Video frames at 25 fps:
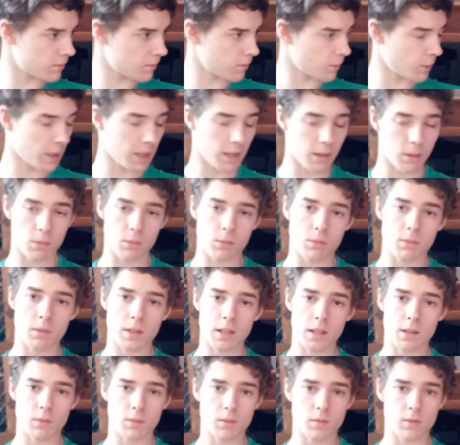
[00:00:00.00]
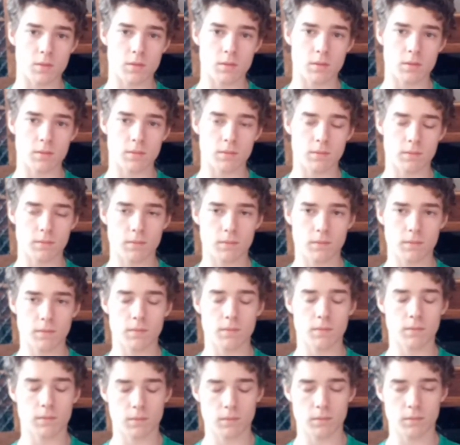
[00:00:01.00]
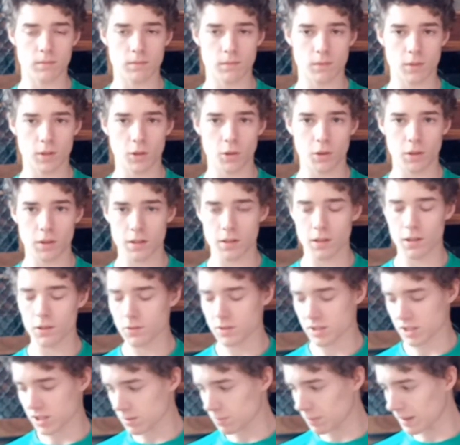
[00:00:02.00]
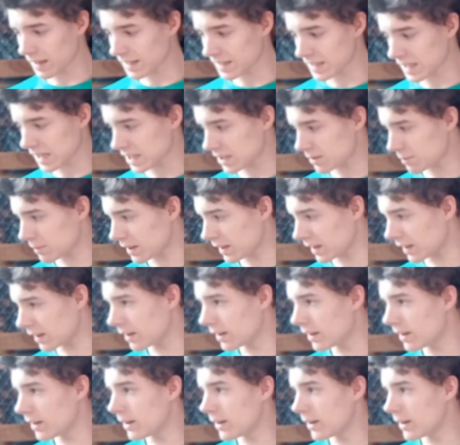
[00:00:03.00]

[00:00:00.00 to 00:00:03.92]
Wow, that was longer than I was expecting it to be.